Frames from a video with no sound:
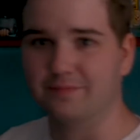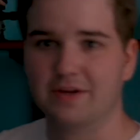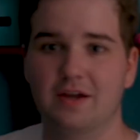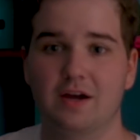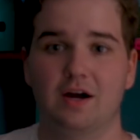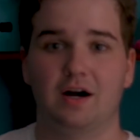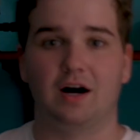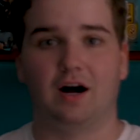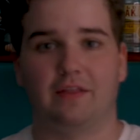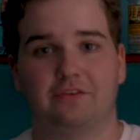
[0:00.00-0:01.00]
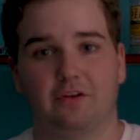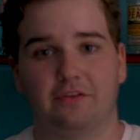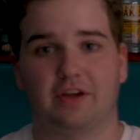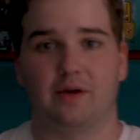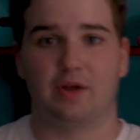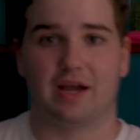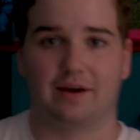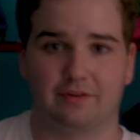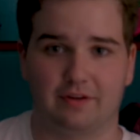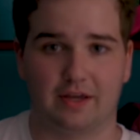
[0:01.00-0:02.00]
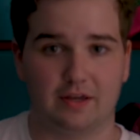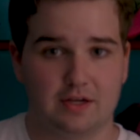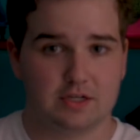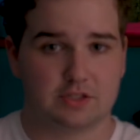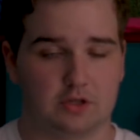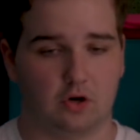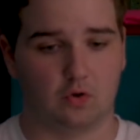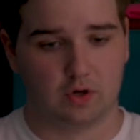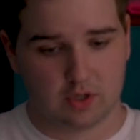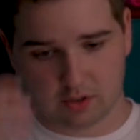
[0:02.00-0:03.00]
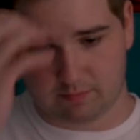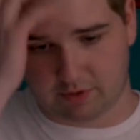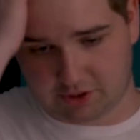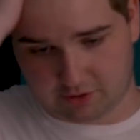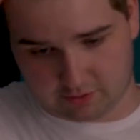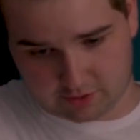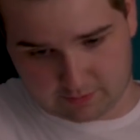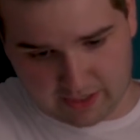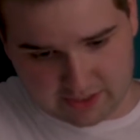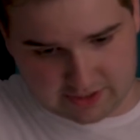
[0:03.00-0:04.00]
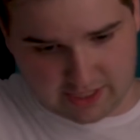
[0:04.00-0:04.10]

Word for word: you. Uh, that's all the time we have today. So make sure to smash